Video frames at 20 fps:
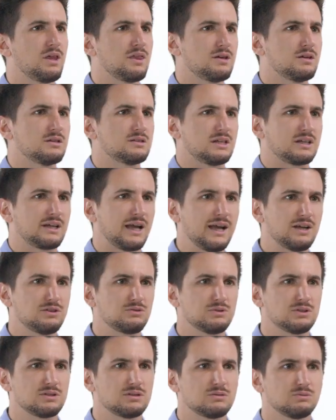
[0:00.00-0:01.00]
with a
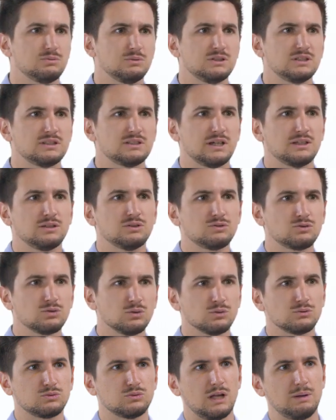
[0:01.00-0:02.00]
psychiatrist, we designed a
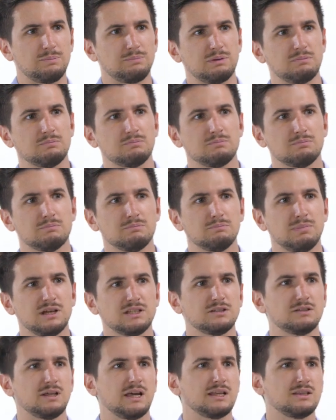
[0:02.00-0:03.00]
tool to help him
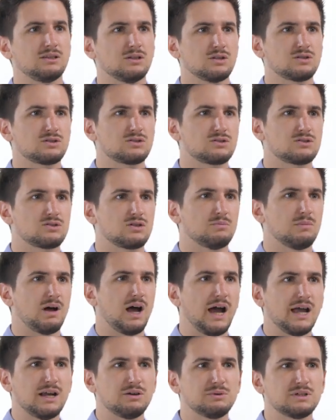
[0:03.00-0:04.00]
better diagnose some
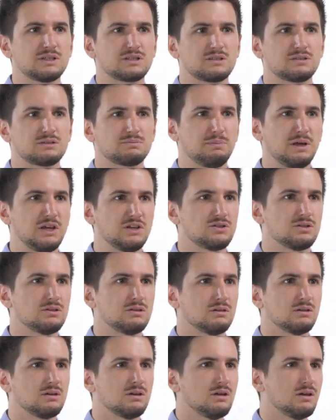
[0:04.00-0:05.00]
high-risk
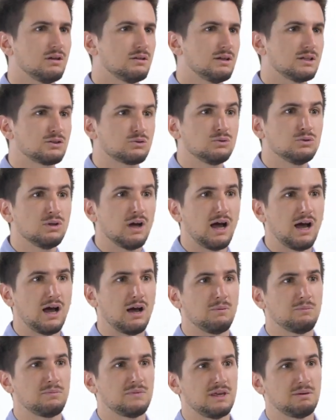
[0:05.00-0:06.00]
patients that could
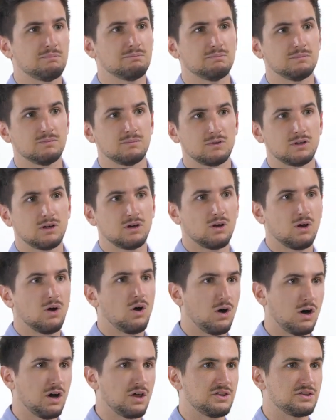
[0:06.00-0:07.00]
harm them
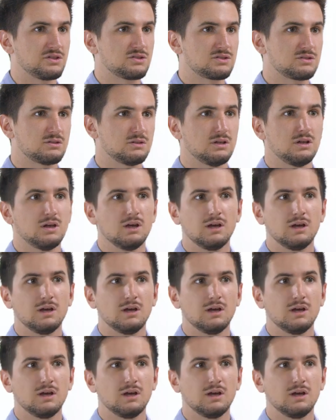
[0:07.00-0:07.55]
or others.